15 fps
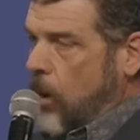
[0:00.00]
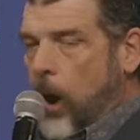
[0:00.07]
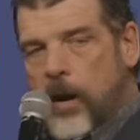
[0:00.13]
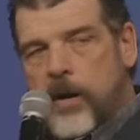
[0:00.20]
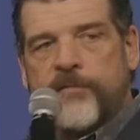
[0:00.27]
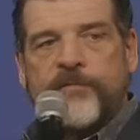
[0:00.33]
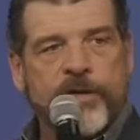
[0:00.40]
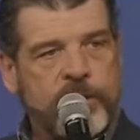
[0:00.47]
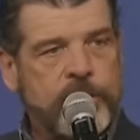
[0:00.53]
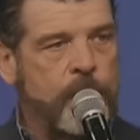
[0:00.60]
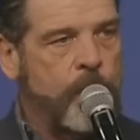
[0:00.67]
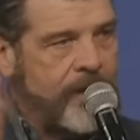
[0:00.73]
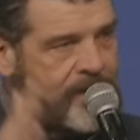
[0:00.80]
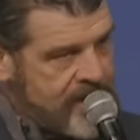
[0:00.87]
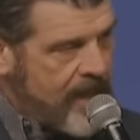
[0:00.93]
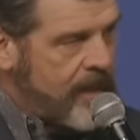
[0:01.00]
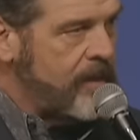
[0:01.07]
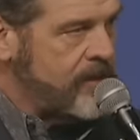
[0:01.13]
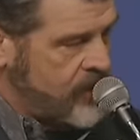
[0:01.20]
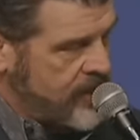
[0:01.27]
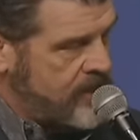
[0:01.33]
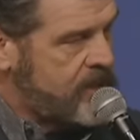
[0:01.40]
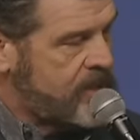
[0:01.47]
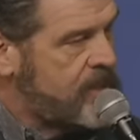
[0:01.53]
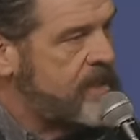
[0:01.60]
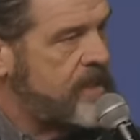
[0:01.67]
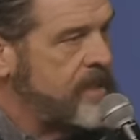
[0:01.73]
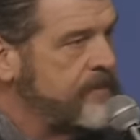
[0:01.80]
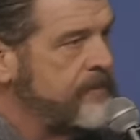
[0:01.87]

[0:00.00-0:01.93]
artificial intelligence,